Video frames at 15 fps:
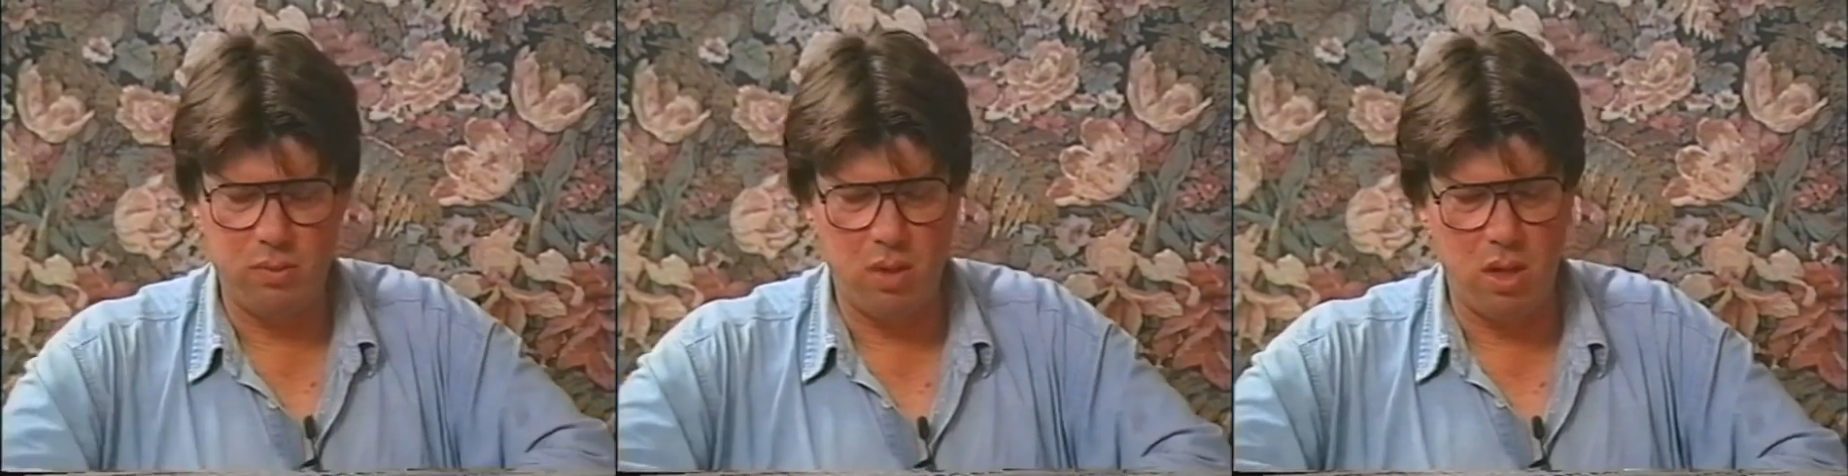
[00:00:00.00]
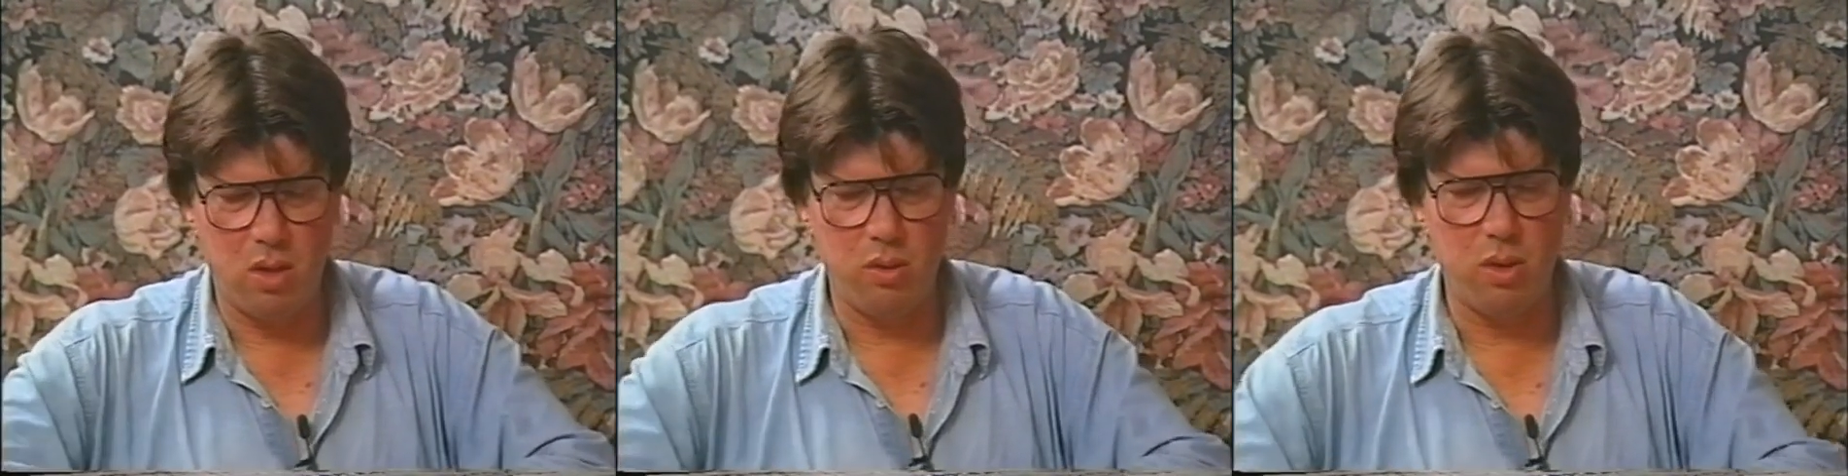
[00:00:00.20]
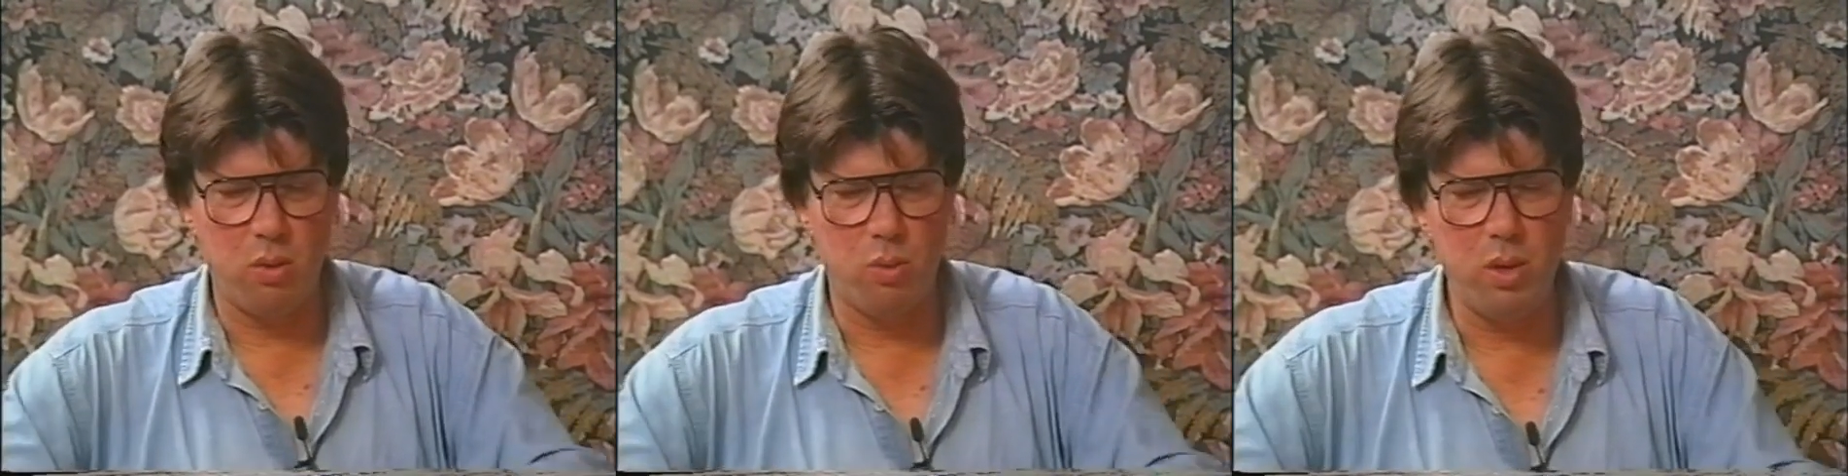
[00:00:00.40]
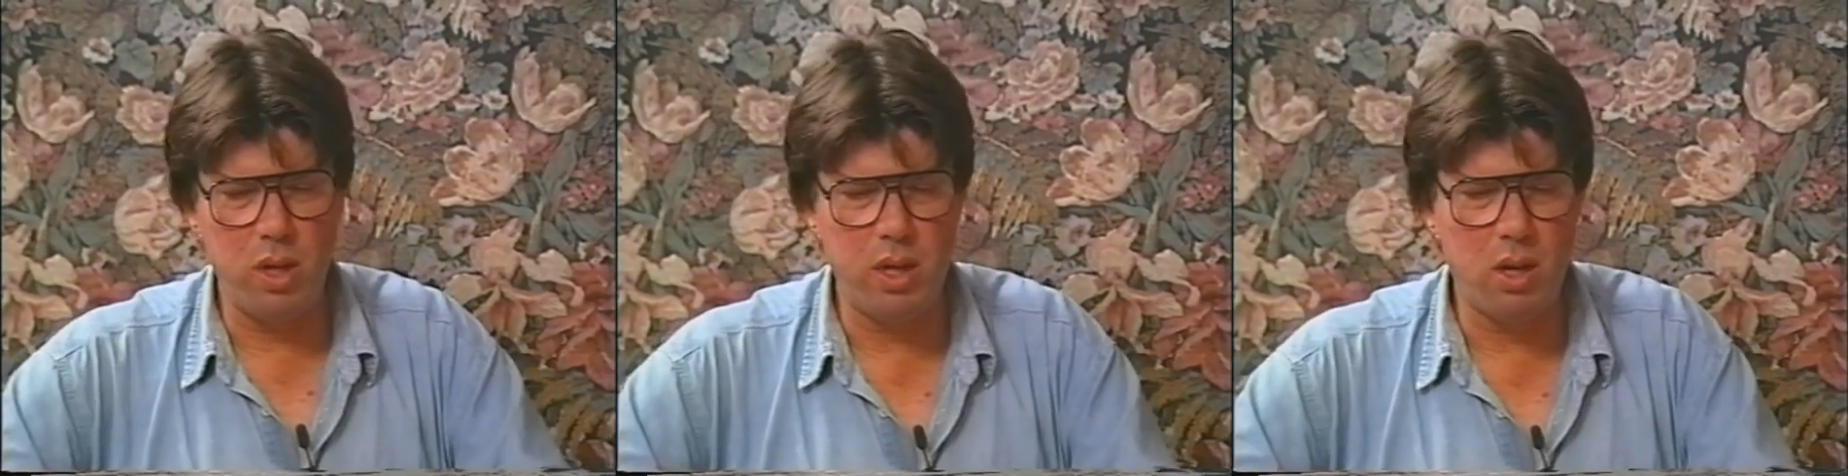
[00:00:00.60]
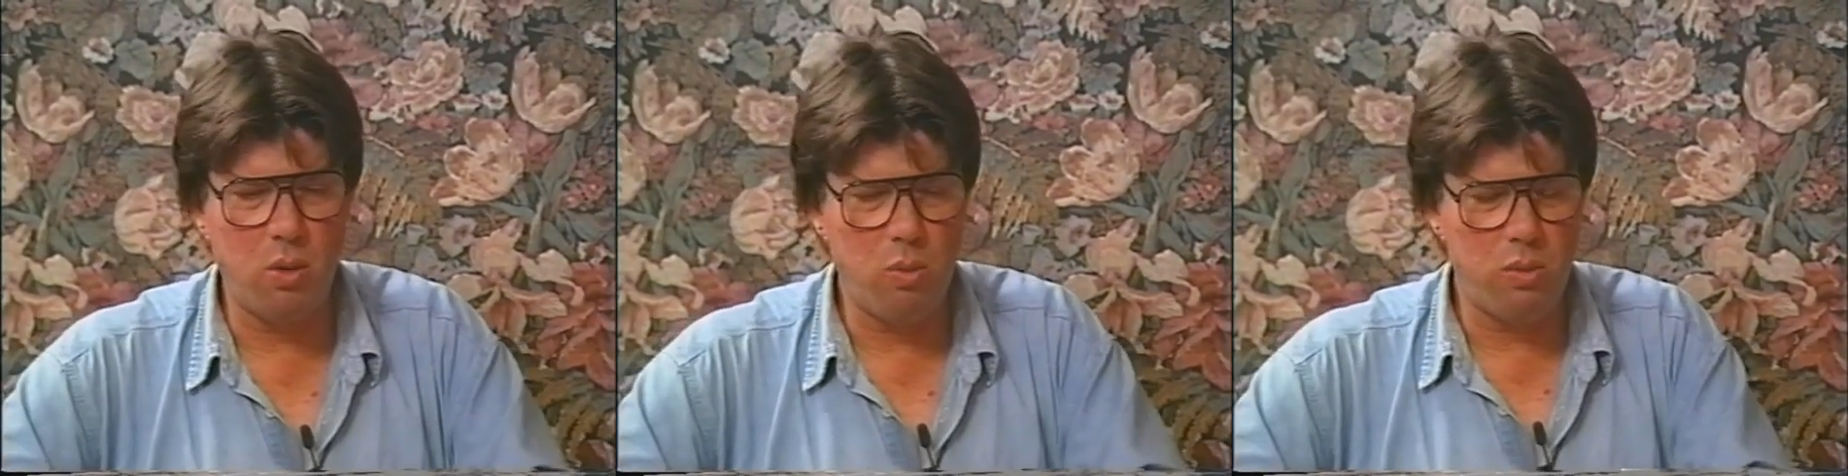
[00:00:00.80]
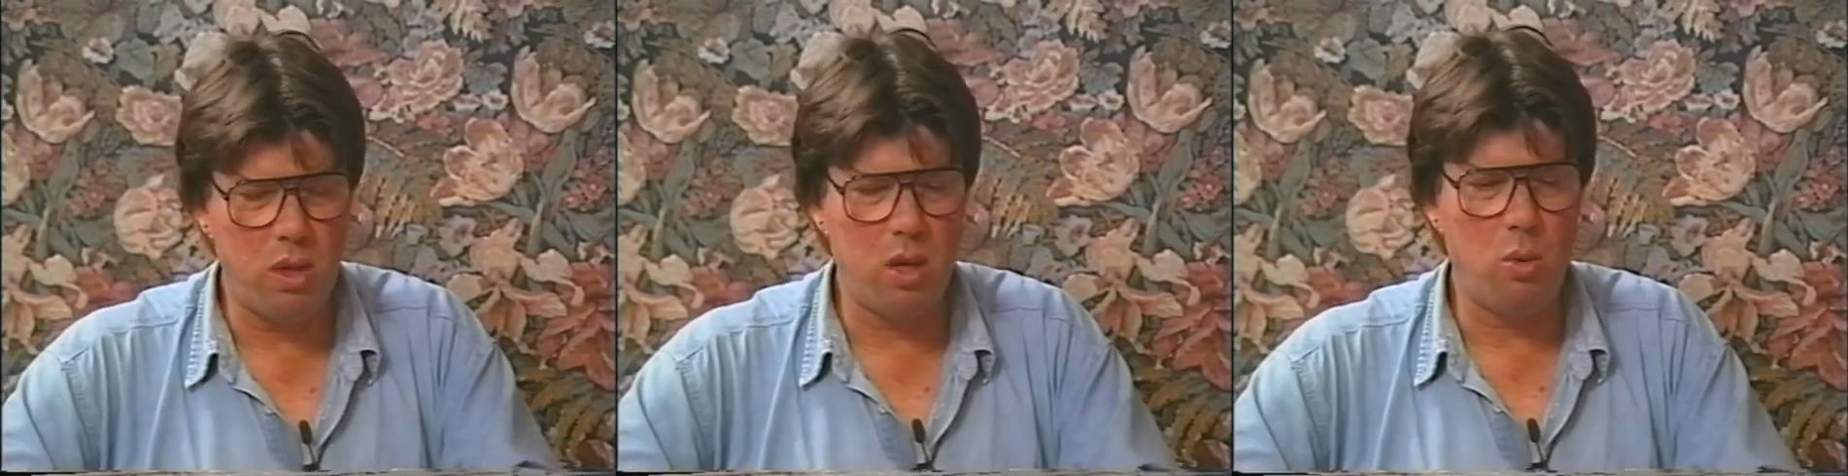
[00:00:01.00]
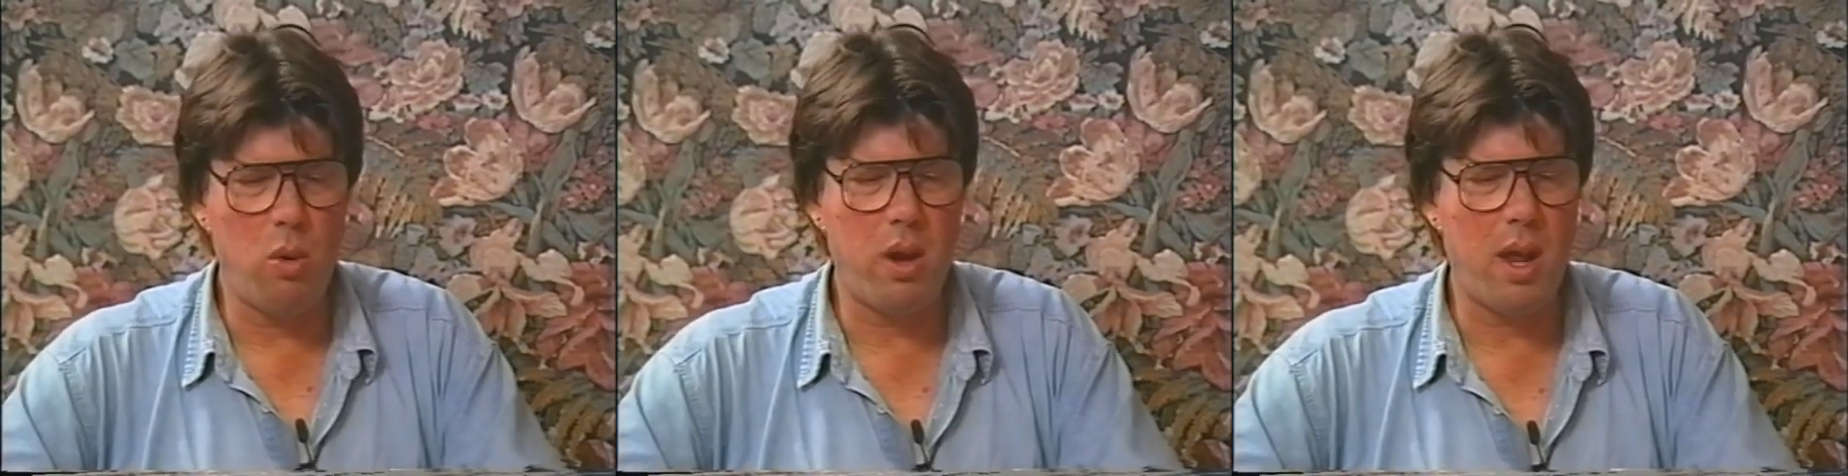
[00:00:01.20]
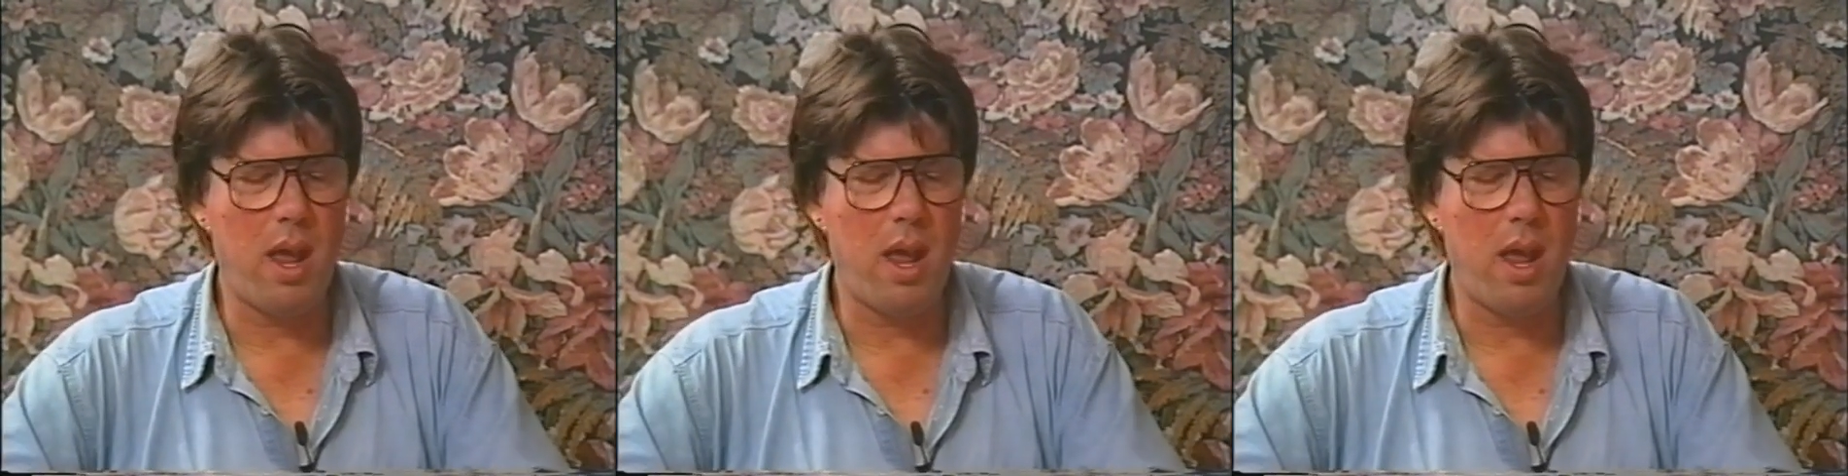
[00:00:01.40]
you know, you really don't you don't want